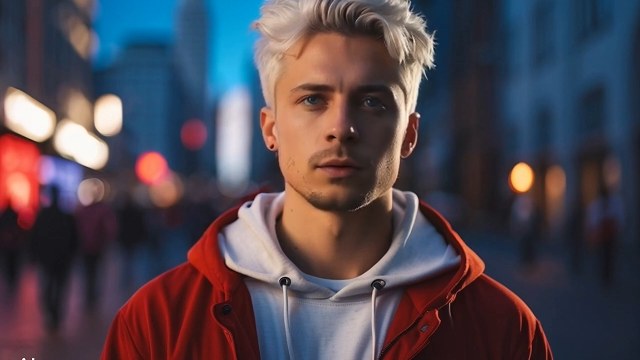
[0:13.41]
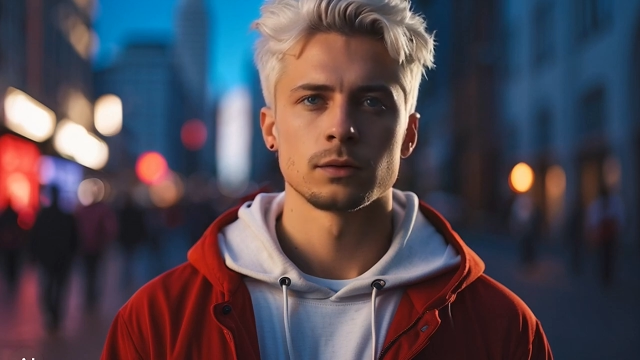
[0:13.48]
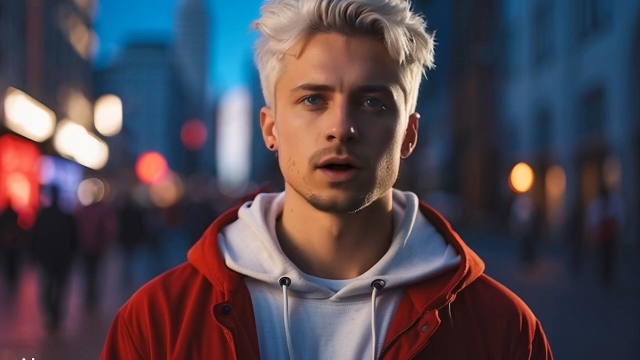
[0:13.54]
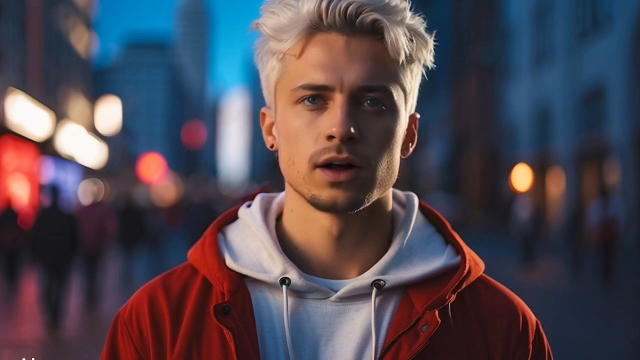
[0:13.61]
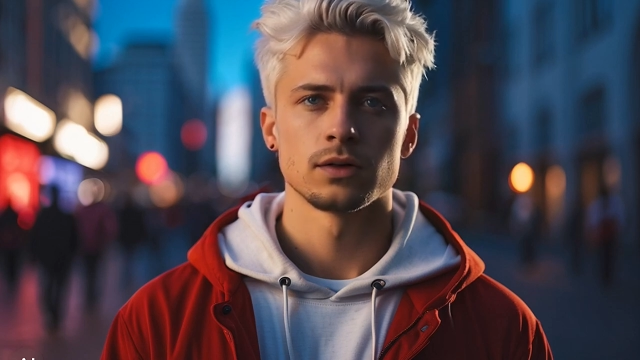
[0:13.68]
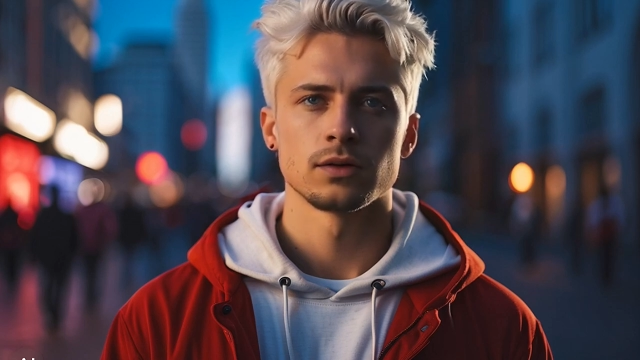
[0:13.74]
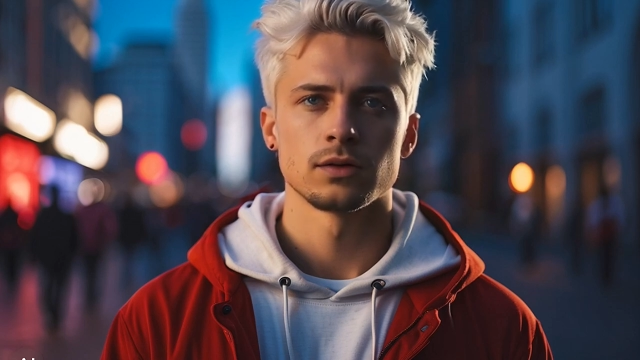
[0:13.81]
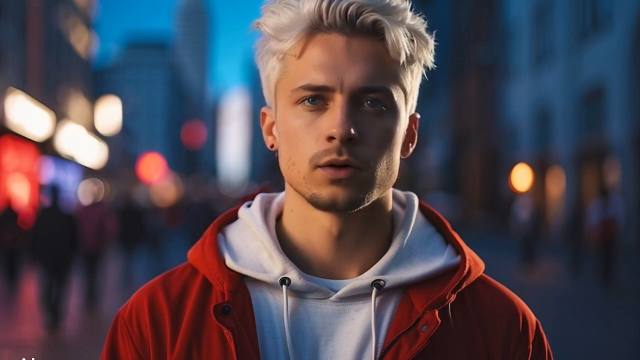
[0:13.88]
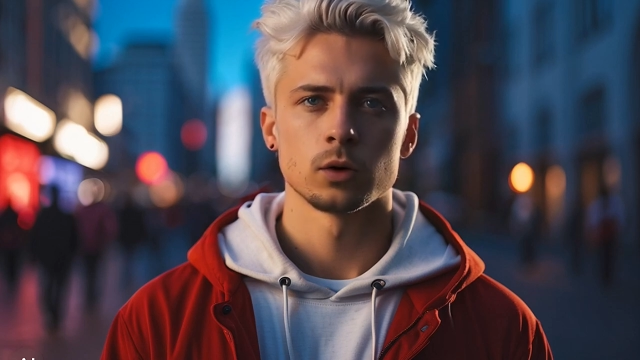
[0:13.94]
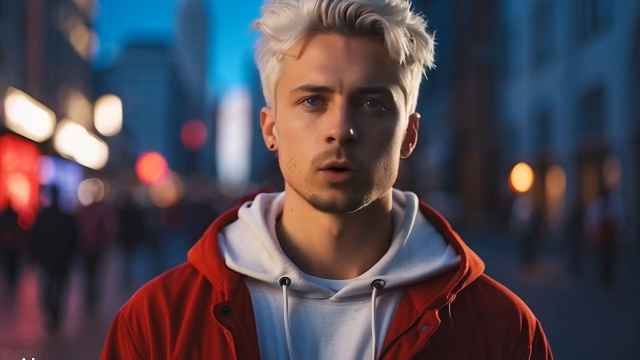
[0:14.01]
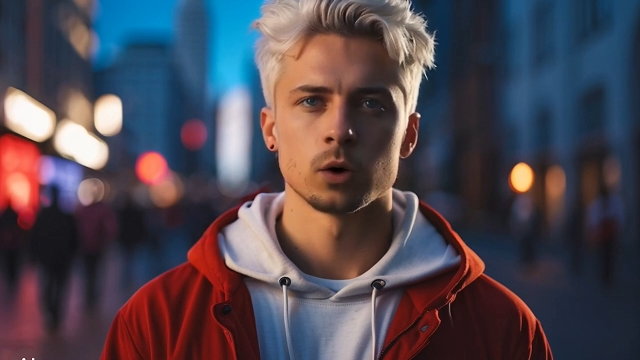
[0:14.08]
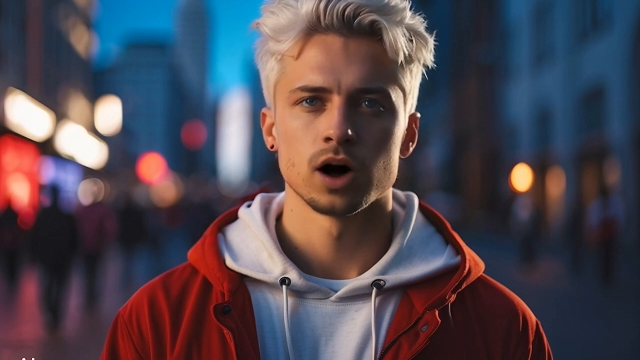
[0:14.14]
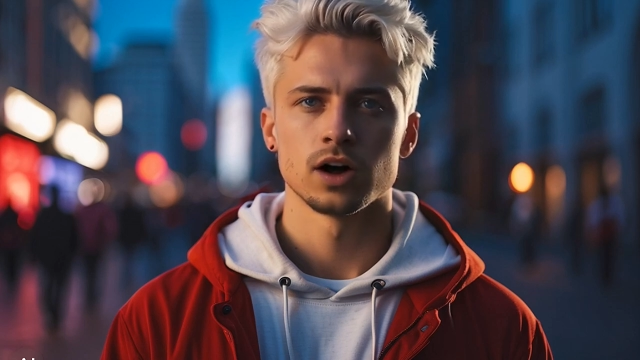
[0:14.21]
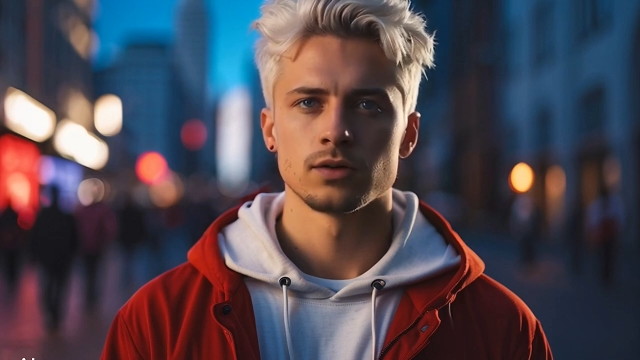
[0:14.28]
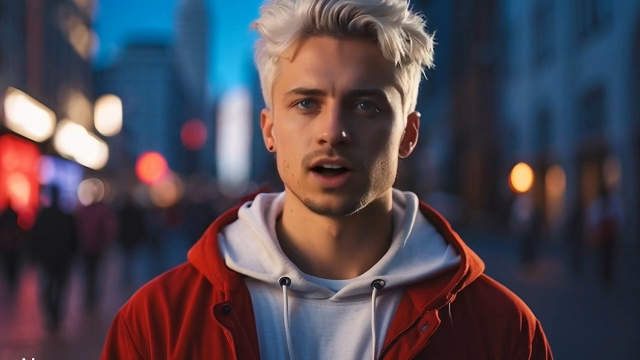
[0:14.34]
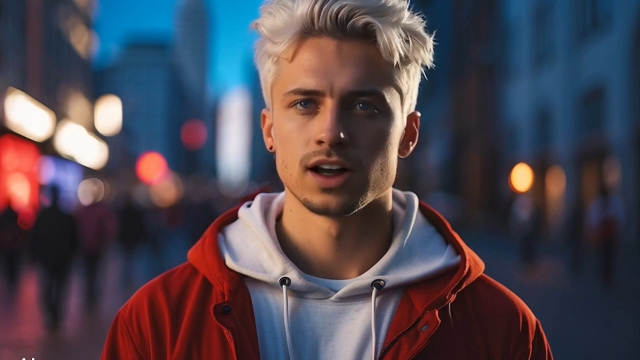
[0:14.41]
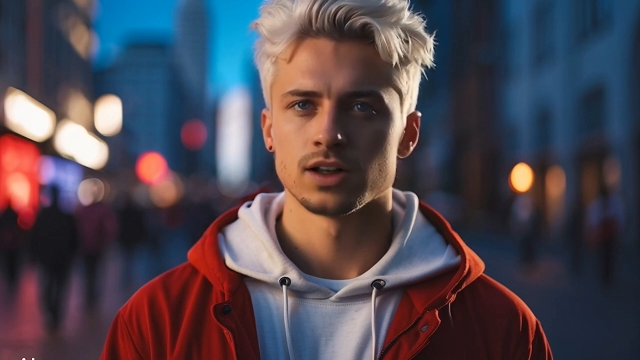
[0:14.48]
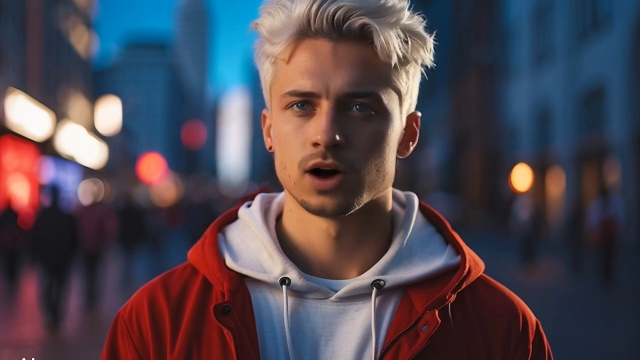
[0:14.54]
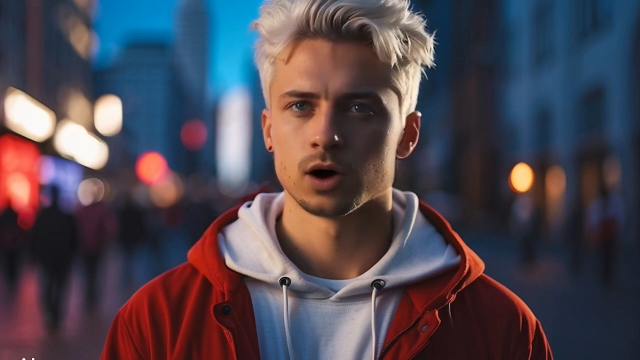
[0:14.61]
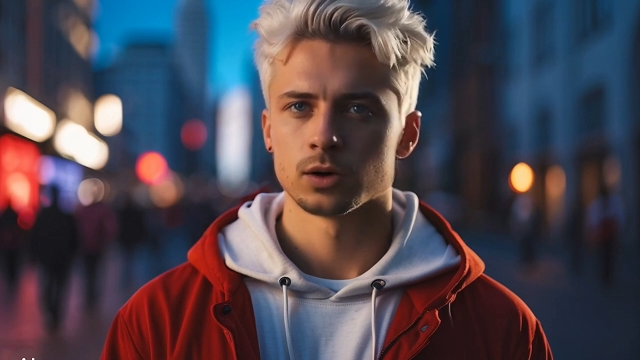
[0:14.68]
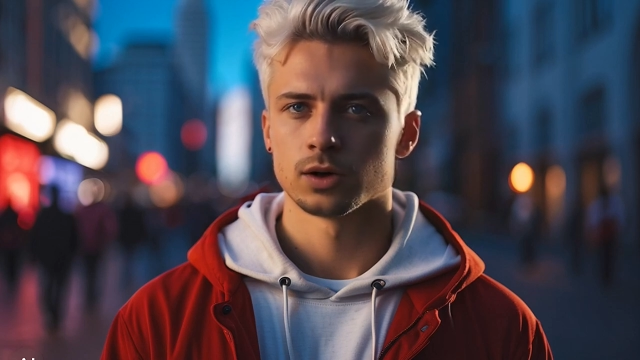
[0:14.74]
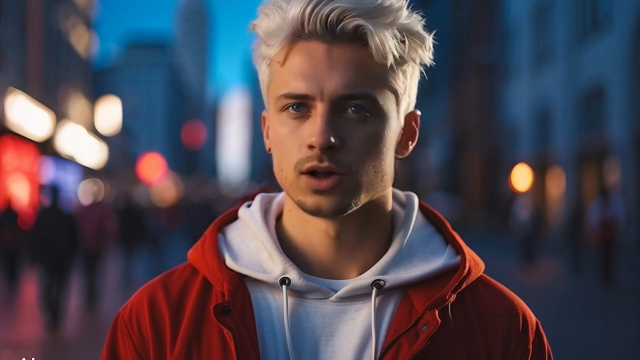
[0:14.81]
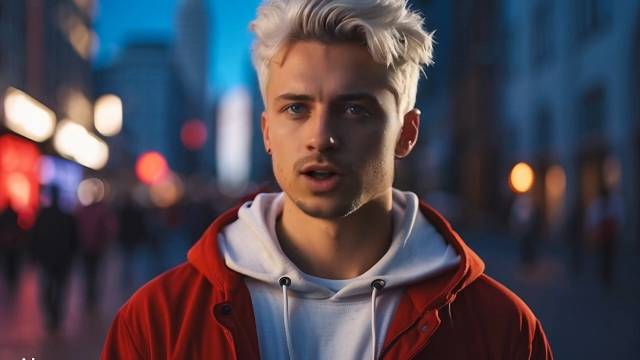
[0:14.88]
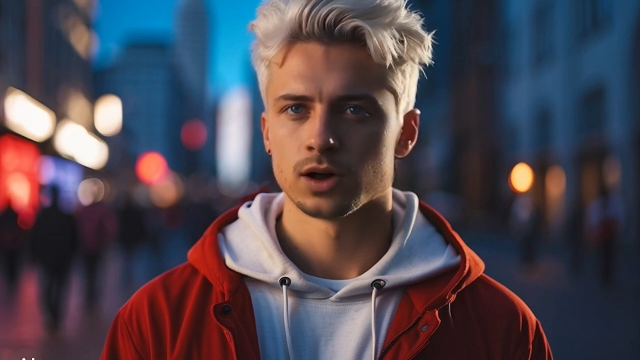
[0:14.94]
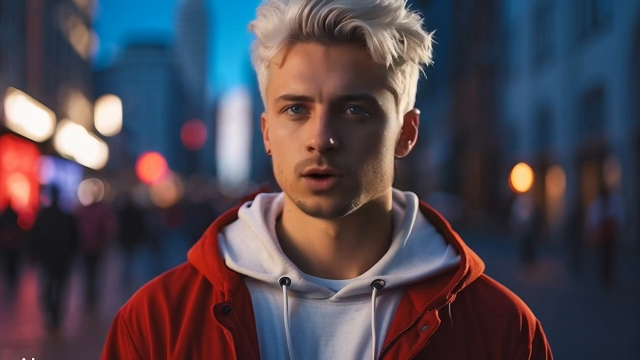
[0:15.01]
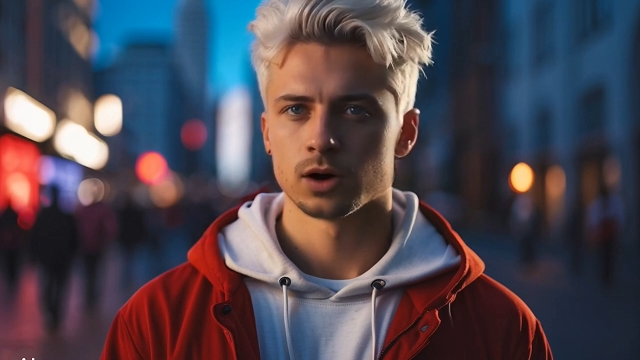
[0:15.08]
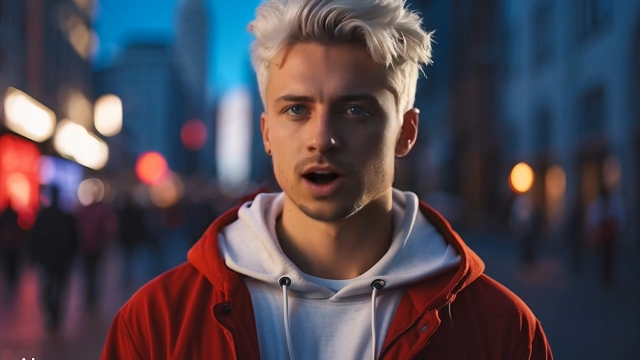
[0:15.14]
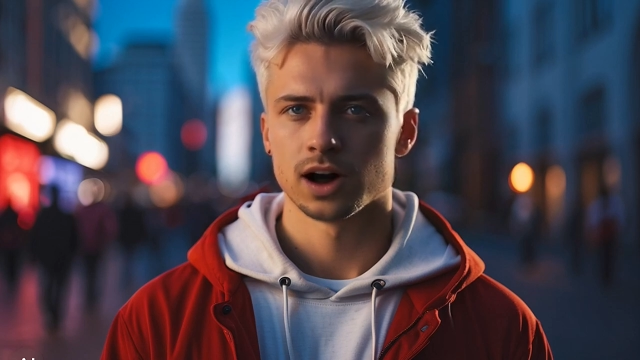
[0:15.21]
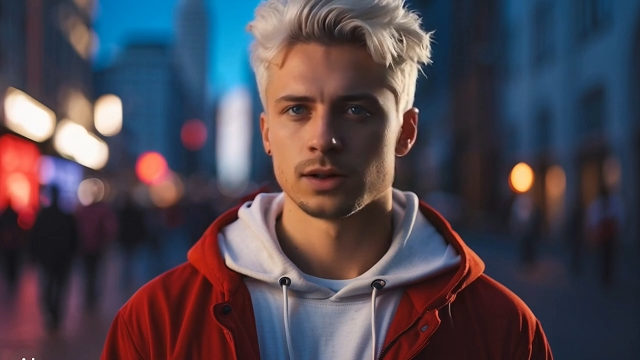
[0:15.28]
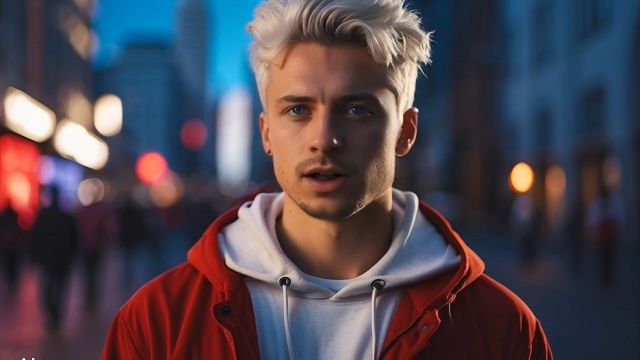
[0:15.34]
But what if I told
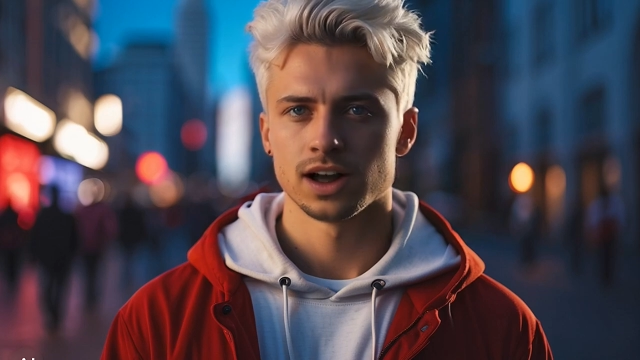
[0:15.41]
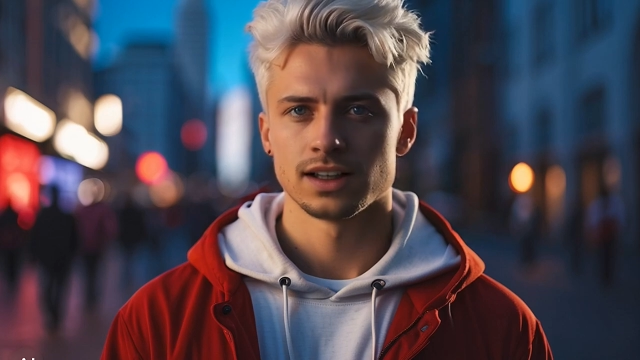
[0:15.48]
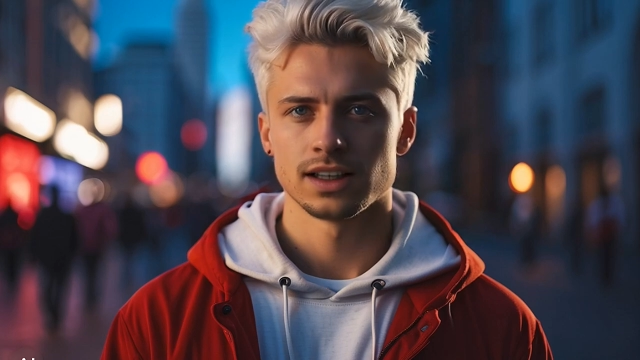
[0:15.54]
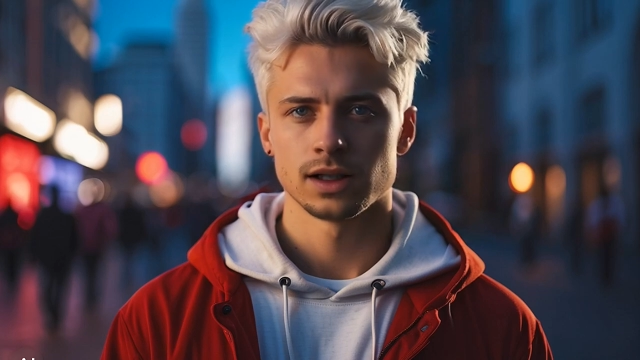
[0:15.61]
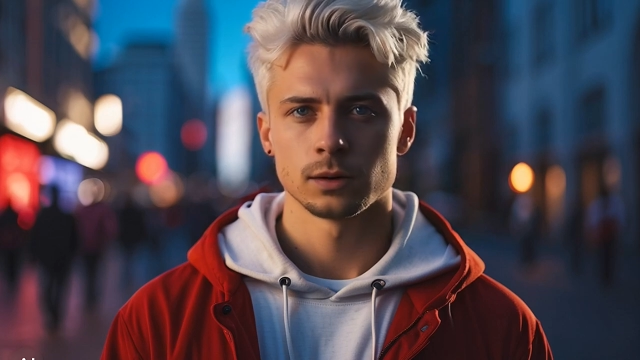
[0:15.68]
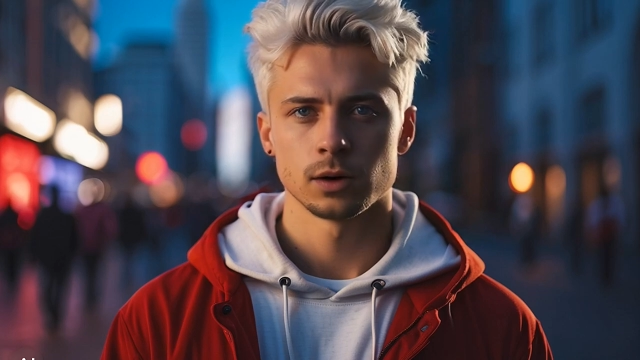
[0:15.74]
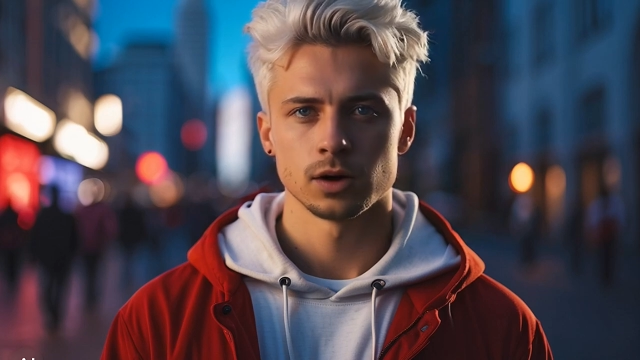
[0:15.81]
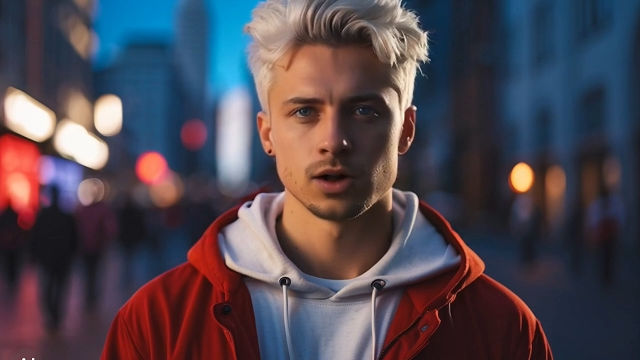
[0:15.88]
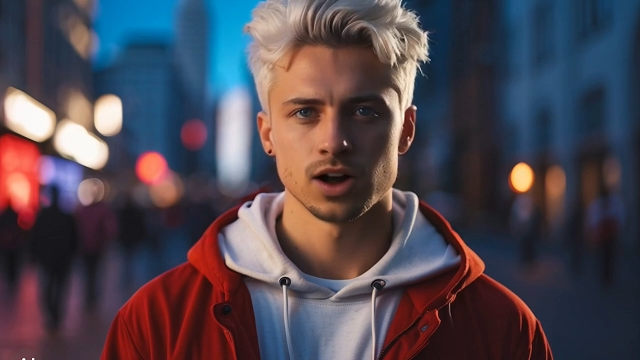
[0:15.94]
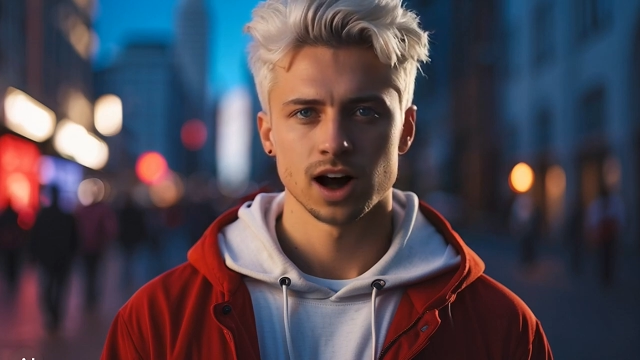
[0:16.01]
you that a simple